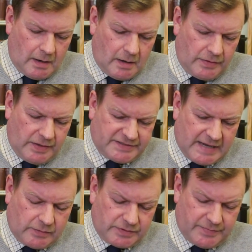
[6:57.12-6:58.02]
the
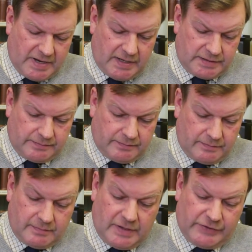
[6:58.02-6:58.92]
attack was made
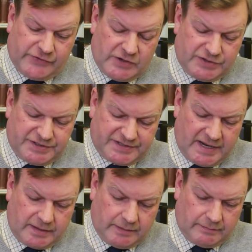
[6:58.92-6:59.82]
and the trenches
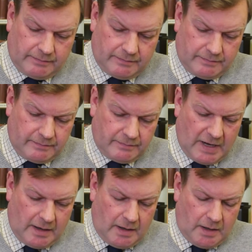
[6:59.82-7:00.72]
taken.
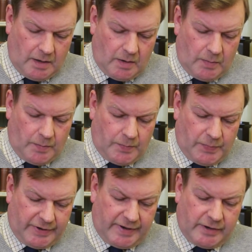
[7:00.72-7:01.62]

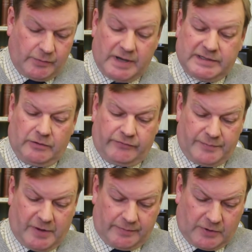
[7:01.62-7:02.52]
But I don't know where to look for
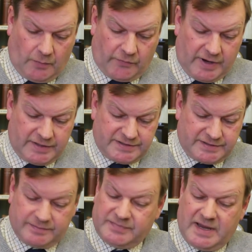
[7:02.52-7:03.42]
my
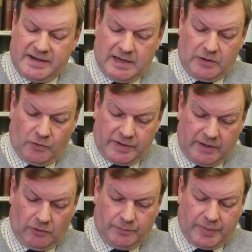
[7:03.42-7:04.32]
comrades. They're nearly all
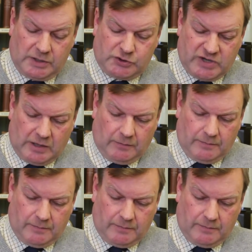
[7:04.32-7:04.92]
killed by shell.